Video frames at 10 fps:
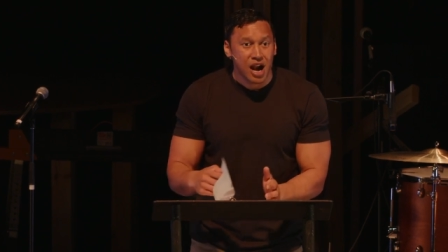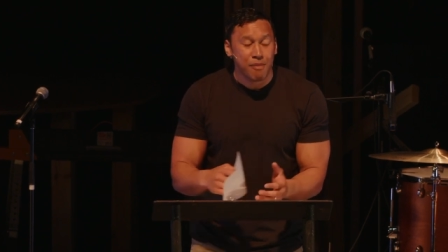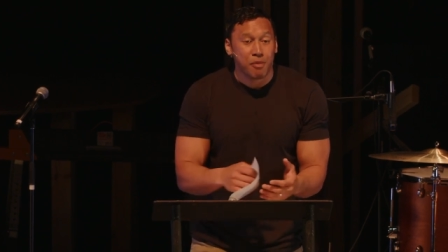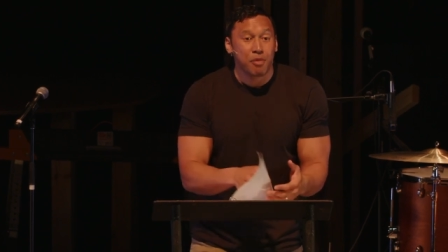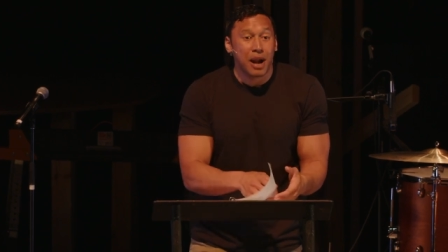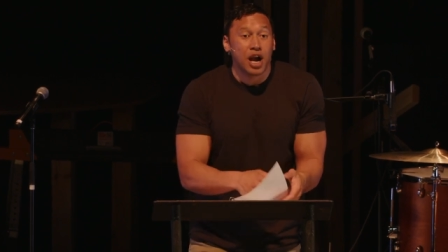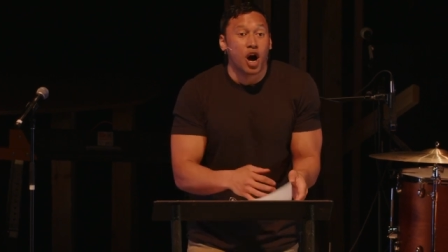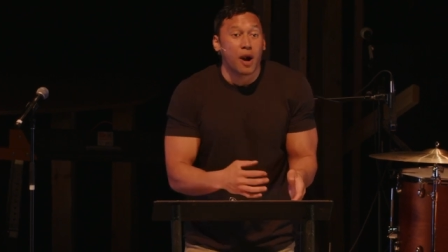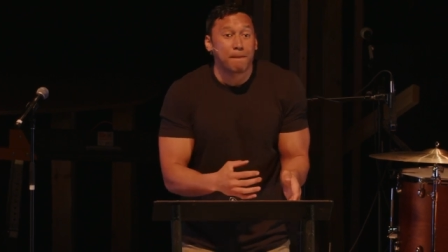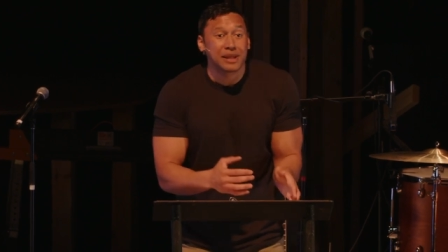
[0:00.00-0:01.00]
I remember my
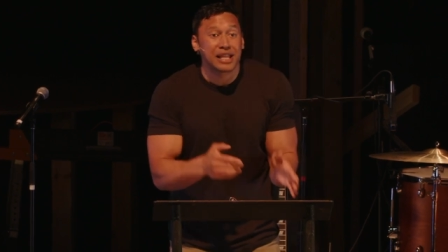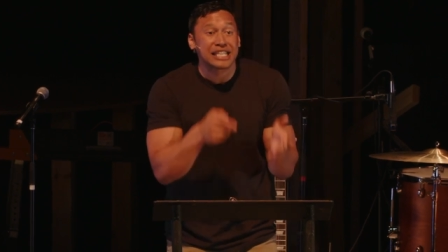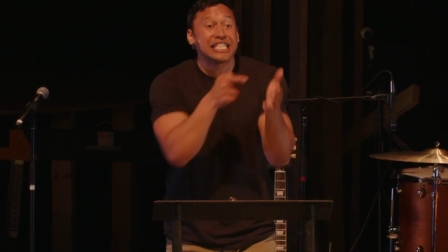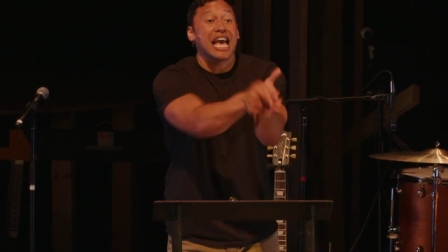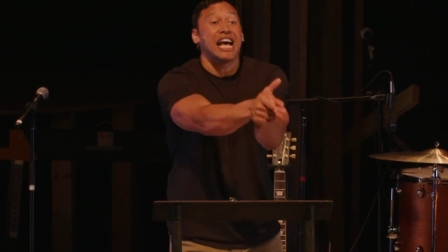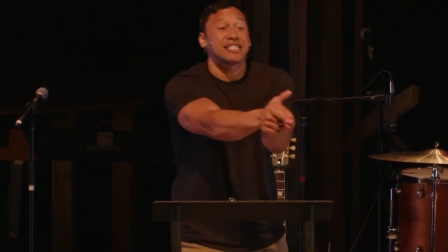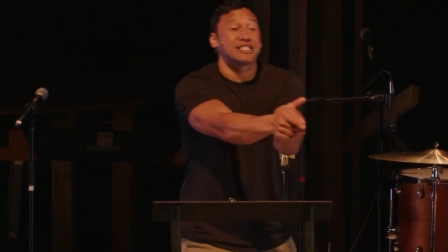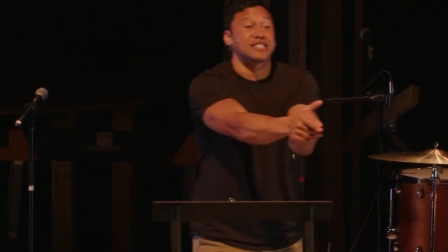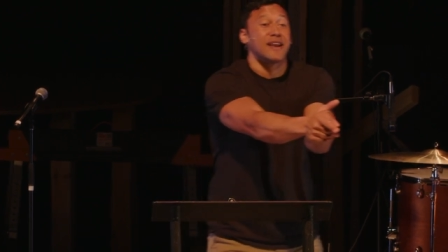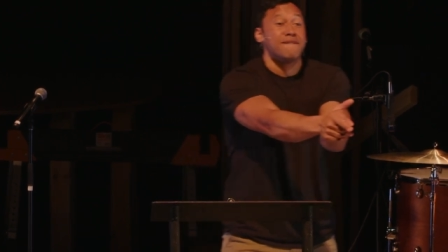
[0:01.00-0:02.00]
heart being like,
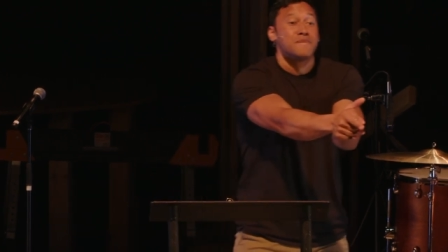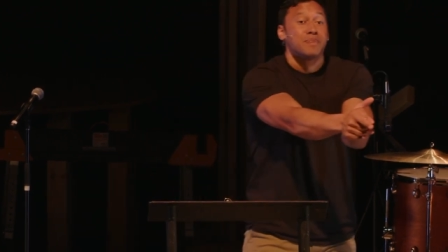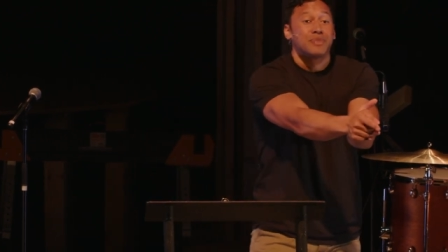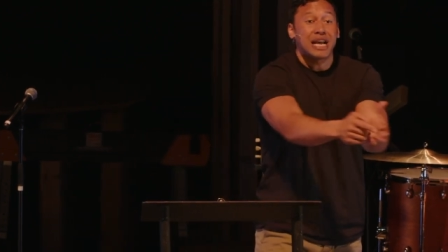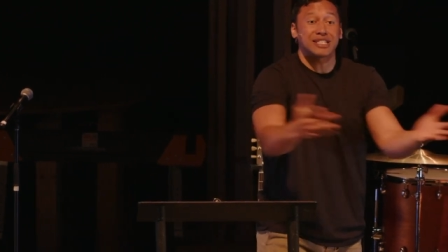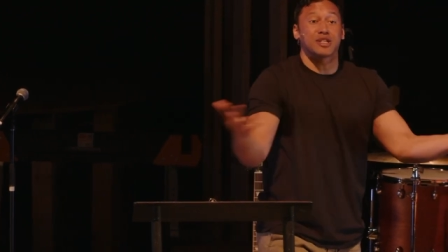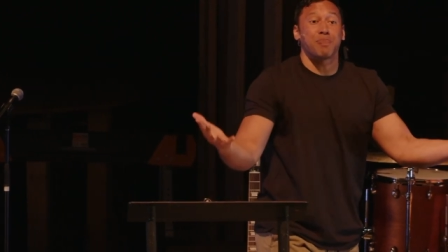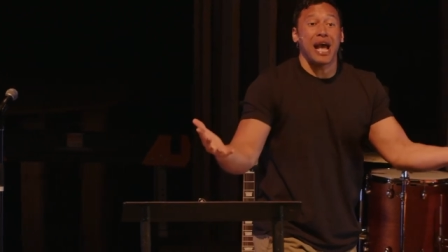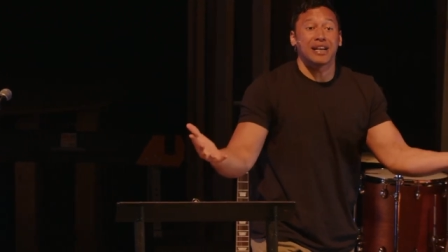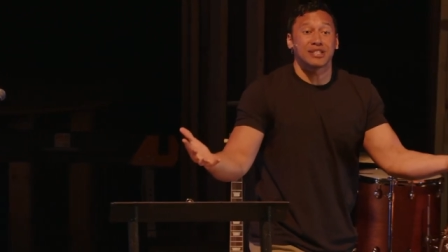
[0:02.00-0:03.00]
"Yes, that's
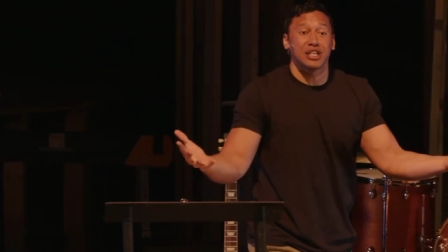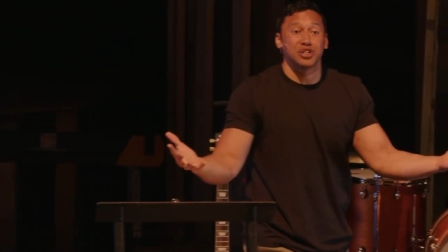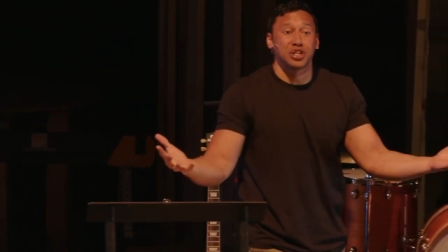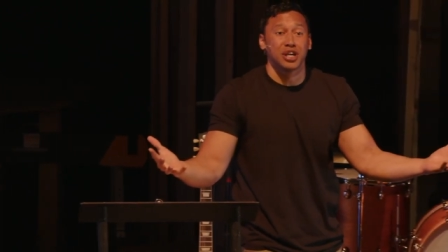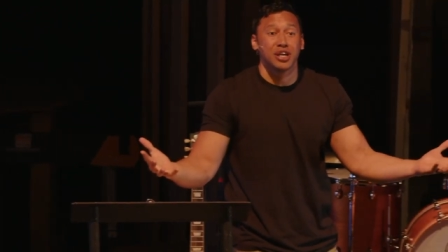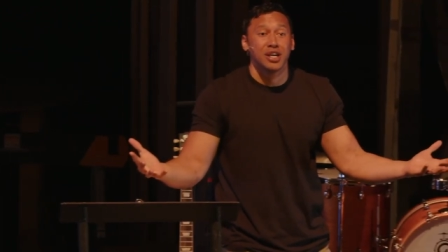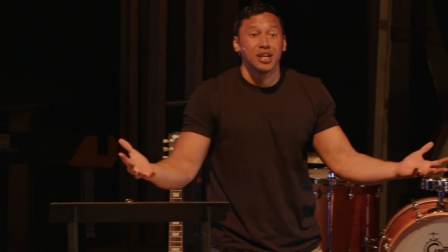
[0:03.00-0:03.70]
the passage."